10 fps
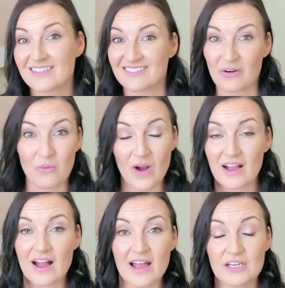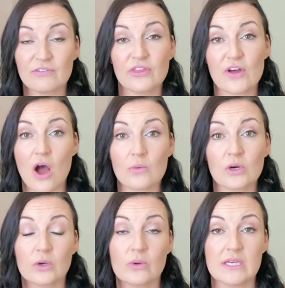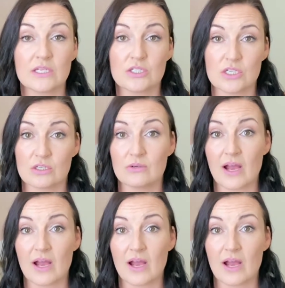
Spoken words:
what kind of thought work we can do